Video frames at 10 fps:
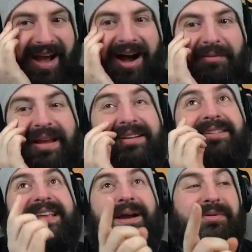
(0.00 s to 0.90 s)
Oh, in your
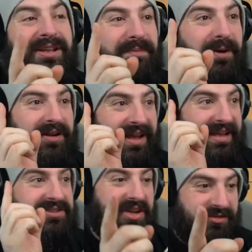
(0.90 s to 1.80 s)
DM, can you put
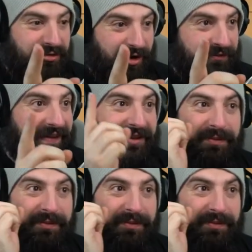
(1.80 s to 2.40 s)
in just crow things?